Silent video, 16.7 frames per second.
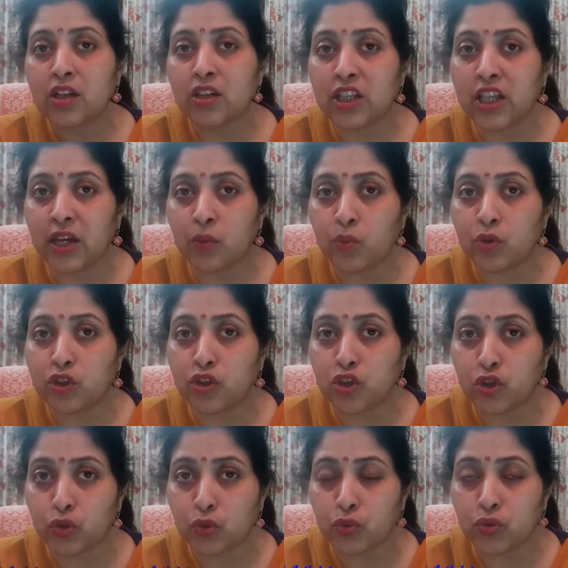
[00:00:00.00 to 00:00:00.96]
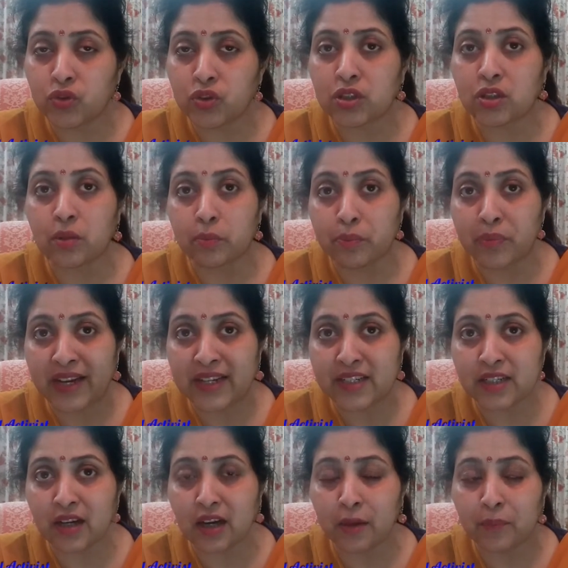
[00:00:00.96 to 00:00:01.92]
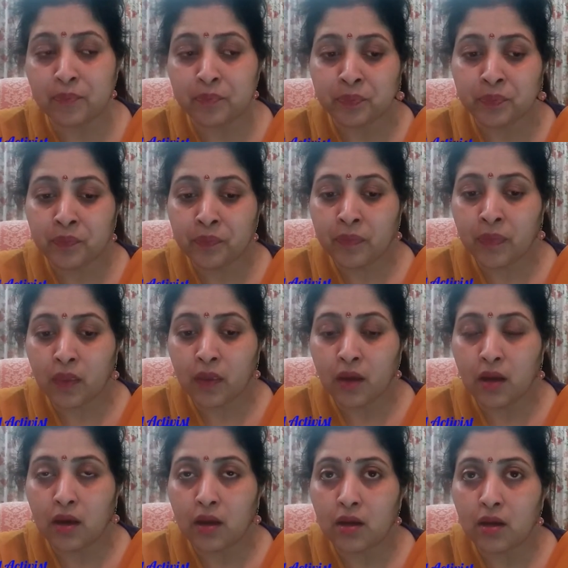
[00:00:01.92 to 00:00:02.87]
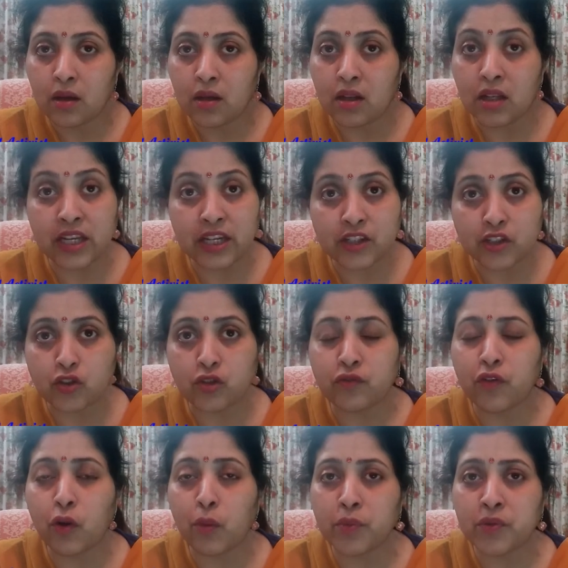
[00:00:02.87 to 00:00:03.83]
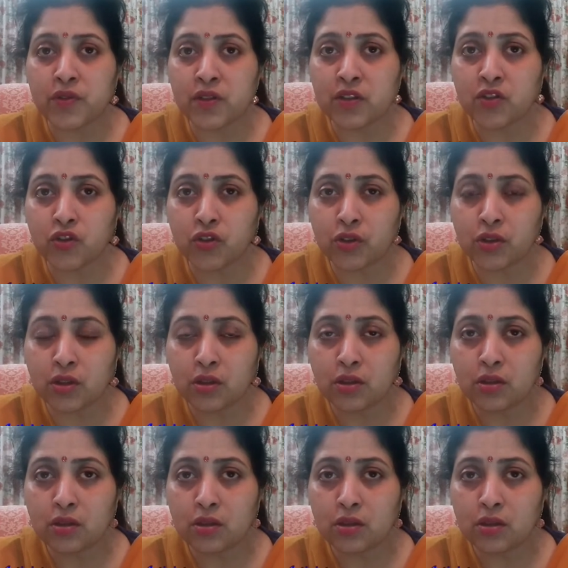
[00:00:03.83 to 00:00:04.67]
They will choose the better leader of opposition.